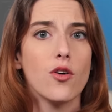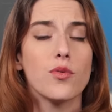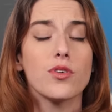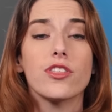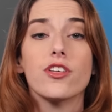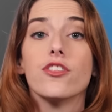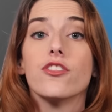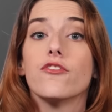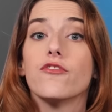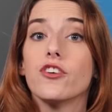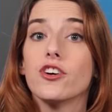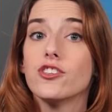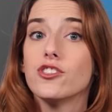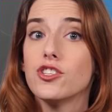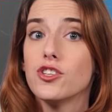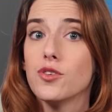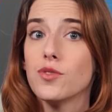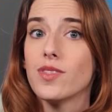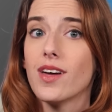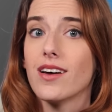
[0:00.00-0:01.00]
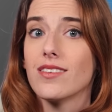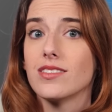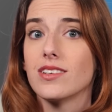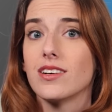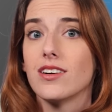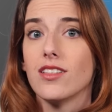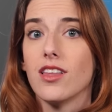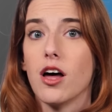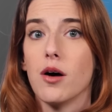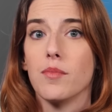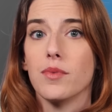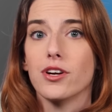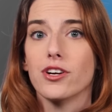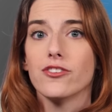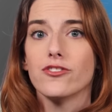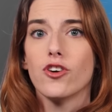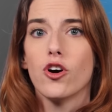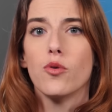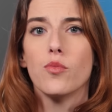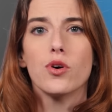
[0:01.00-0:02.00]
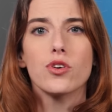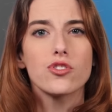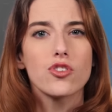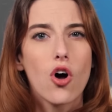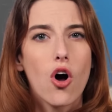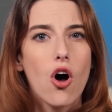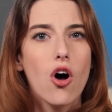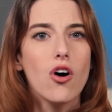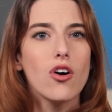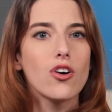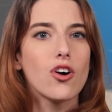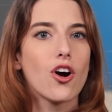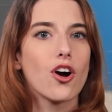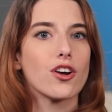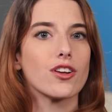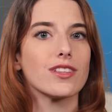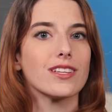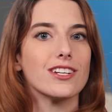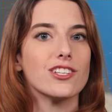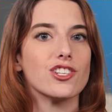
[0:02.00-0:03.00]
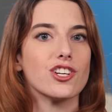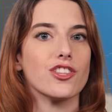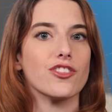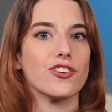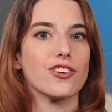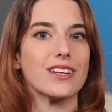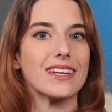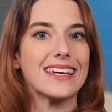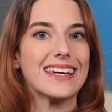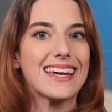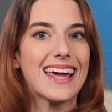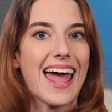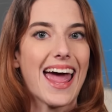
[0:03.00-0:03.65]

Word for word: Within the first two thousand kilometers, almost all cartilage in their knee,